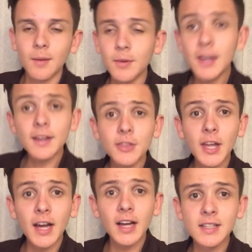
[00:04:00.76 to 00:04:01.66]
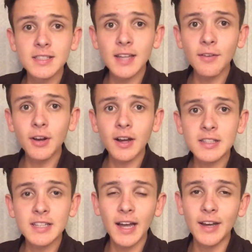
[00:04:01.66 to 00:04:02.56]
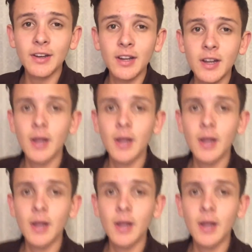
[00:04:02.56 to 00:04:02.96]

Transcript: I'm going to give that a 7 out of 10.